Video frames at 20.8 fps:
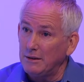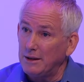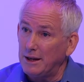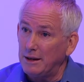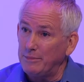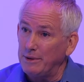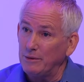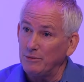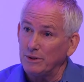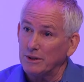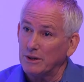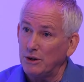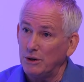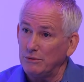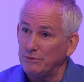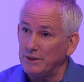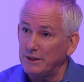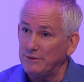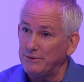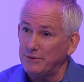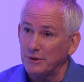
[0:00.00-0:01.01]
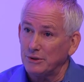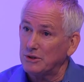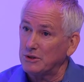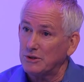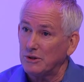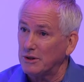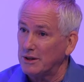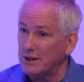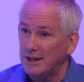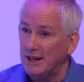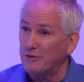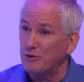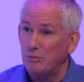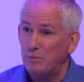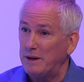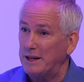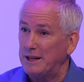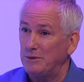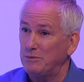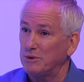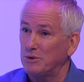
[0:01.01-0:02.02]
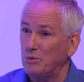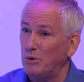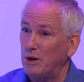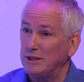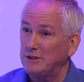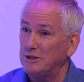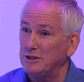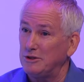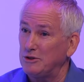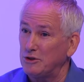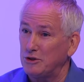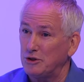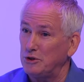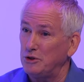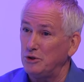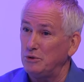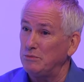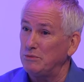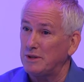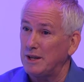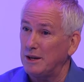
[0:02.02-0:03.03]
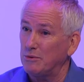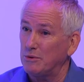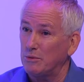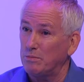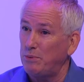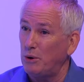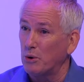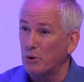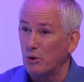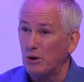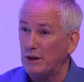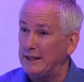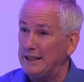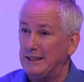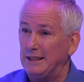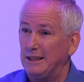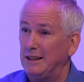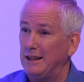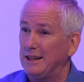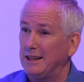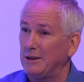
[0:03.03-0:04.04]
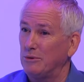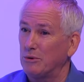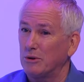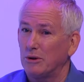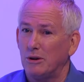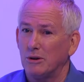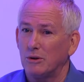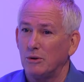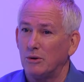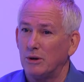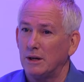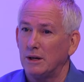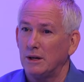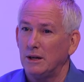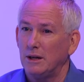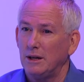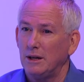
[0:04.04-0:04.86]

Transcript: I mean, when COVID first started, everybody was watching Zooms that were poorly done, and we're all going,